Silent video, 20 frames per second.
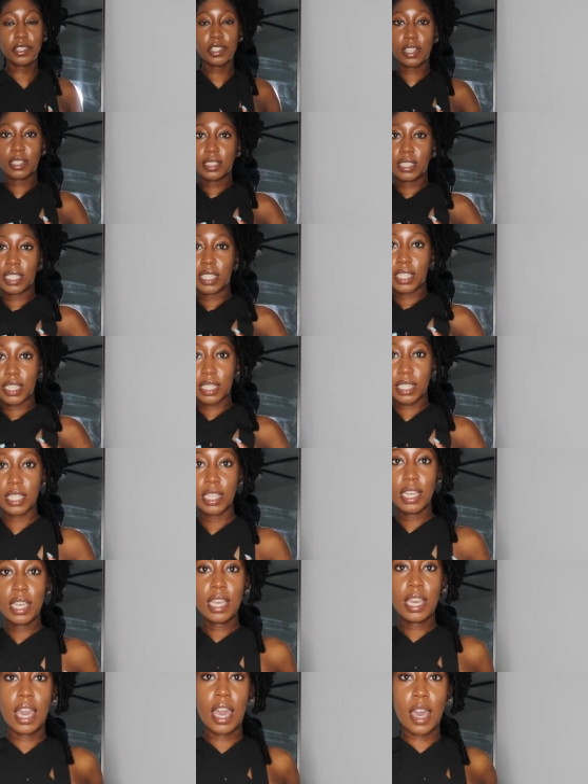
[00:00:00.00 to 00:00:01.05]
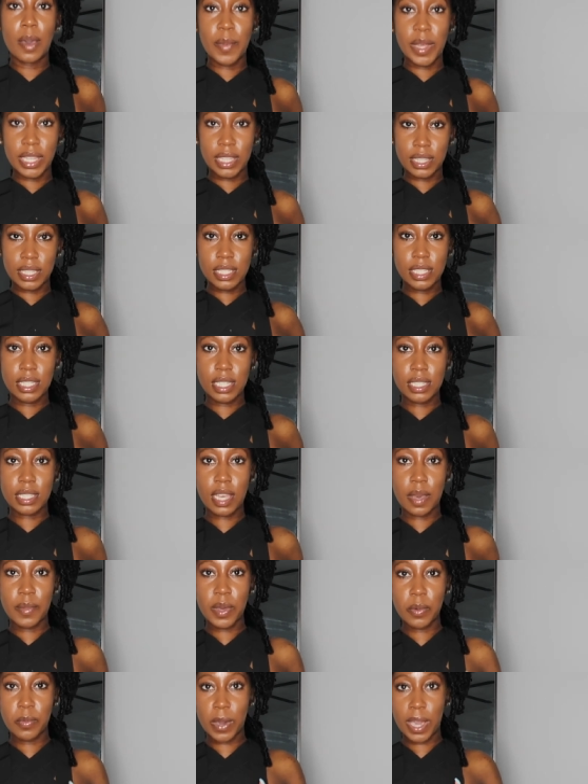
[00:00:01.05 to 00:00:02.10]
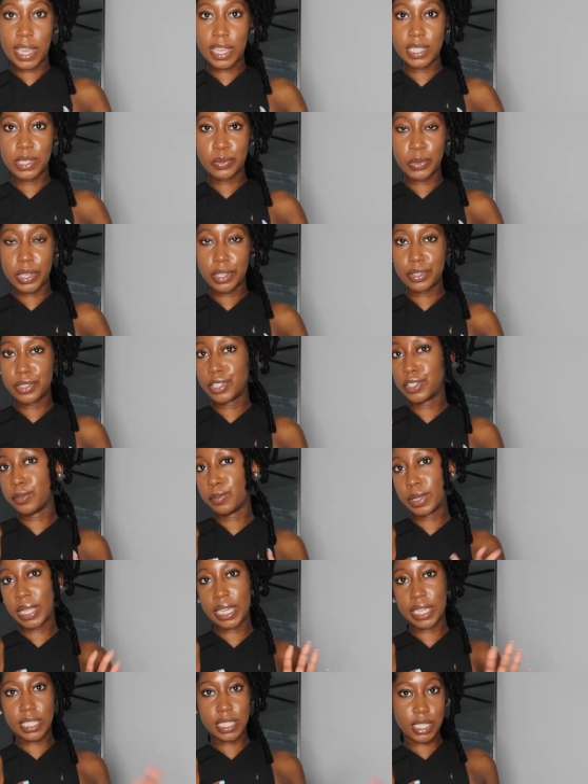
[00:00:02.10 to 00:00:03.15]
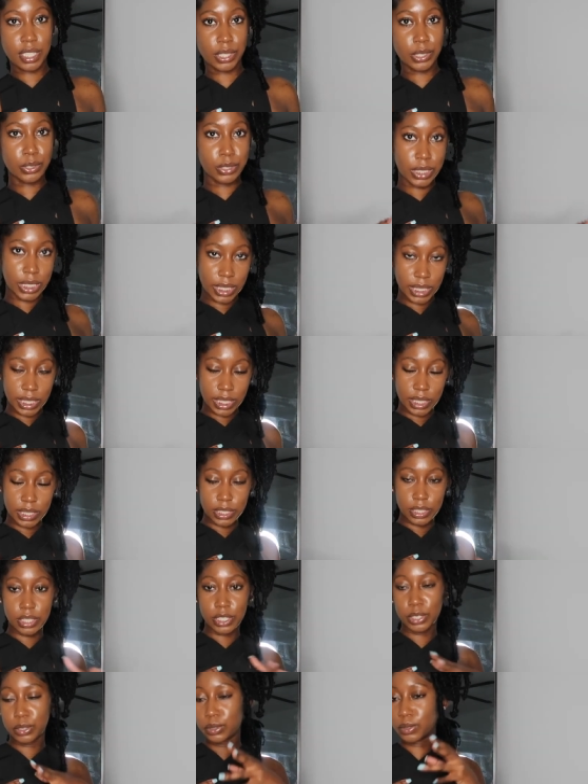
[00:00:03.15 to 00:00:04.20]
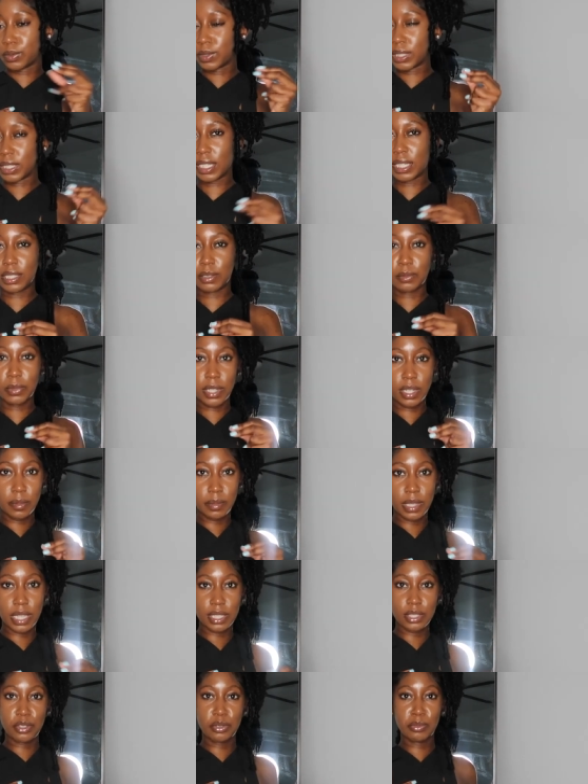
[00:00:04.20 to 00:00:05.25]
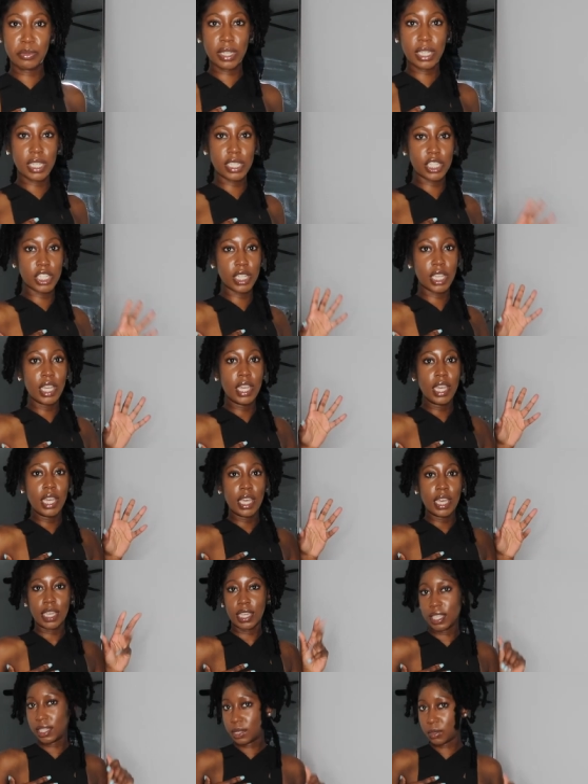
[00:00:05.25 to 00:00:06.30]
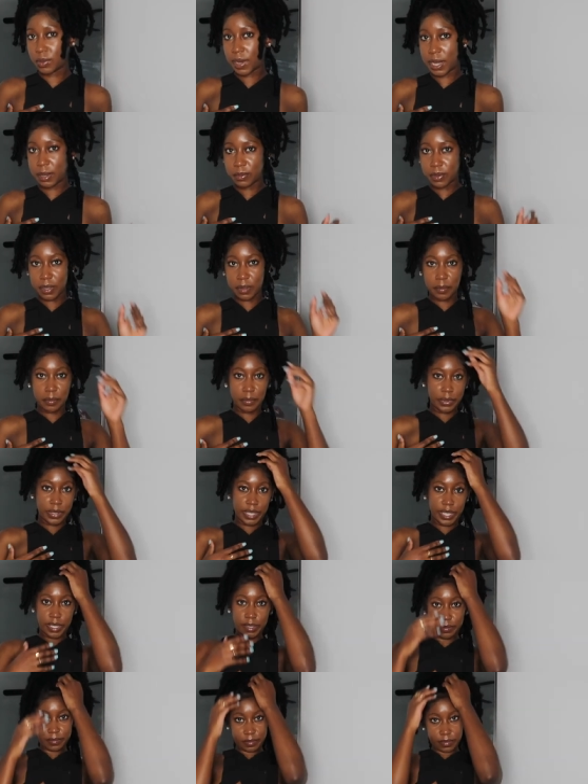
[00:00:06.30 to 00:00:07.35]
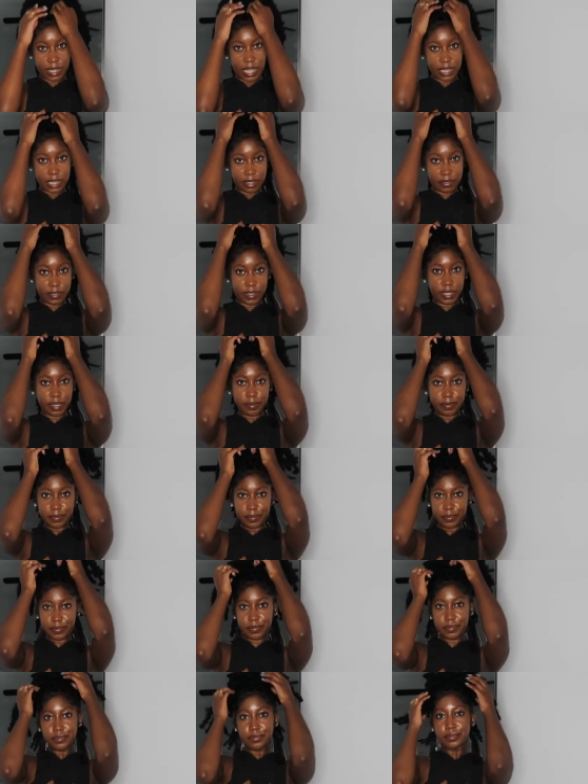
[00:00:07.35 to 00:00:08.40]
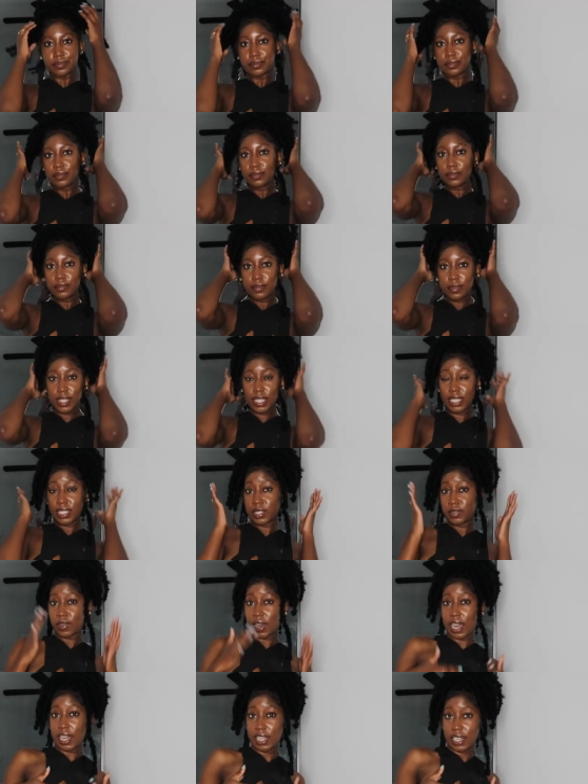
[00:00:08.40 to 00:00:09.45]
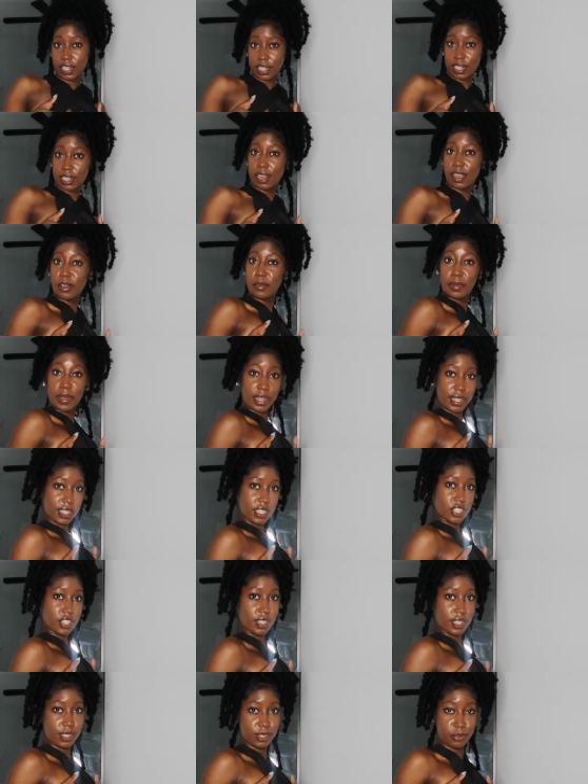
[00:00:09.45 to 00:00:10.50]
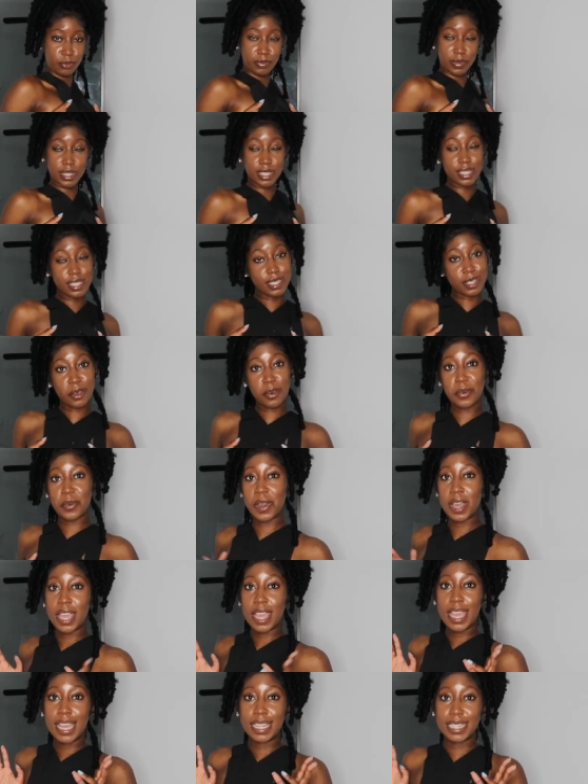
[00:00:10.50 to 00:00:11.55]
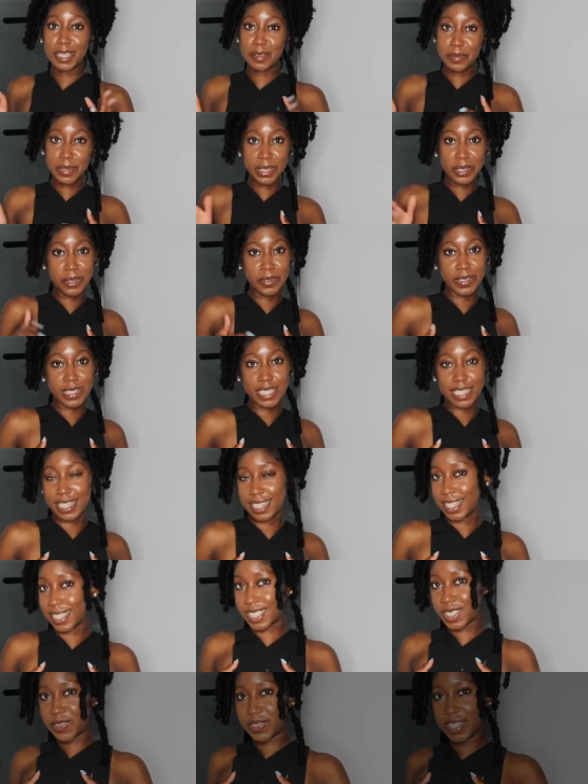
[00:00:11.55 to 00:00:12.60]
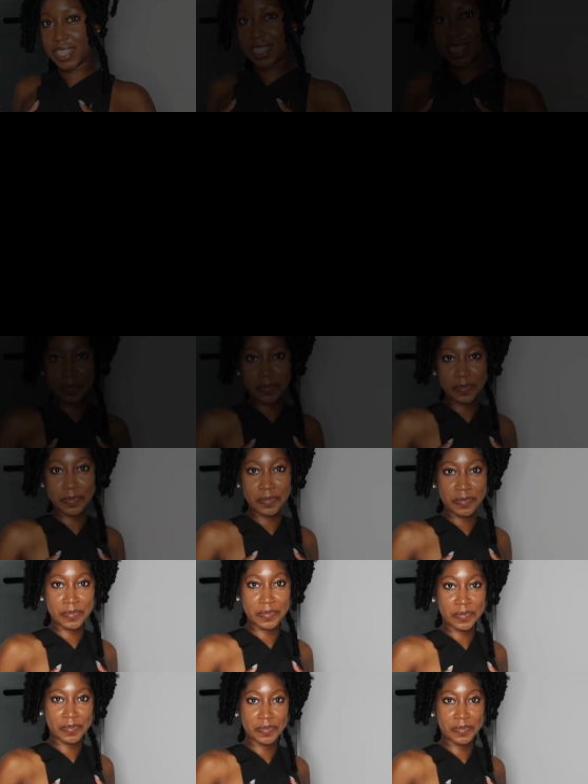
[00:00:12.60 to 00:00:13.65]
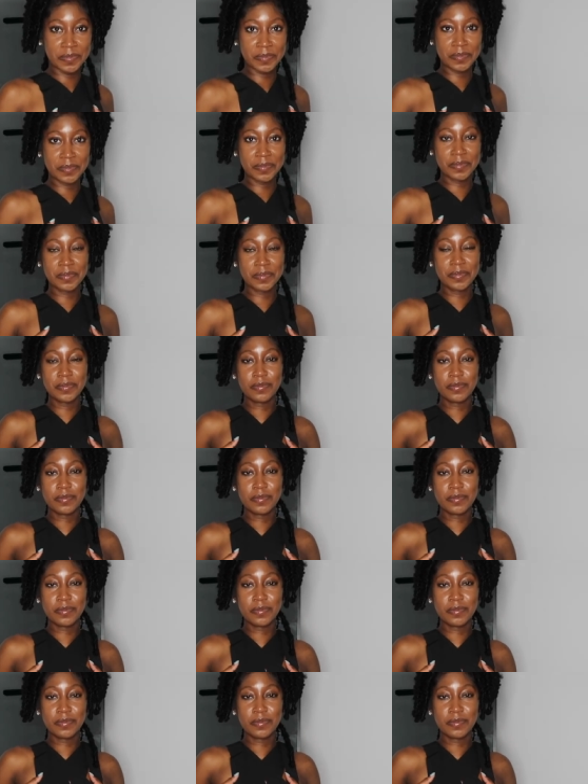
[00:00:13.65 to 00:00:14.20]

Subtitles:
what y'all think. I think this does come in white as well. So if black isn't your thing, or you don't really like wearing black too much, get the white one. But I love it. It's fire. And I hope I didn't show y'all too much. So let me get over to the next fit. On this